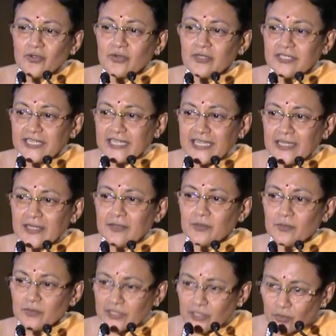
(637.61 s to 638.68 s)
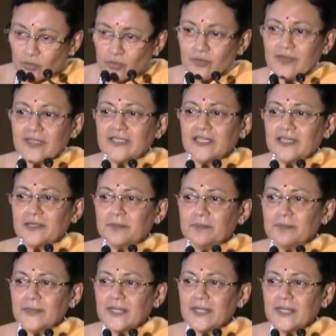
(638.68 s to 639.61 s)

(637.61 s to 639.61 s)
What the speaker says: your day with a Guru Vandana.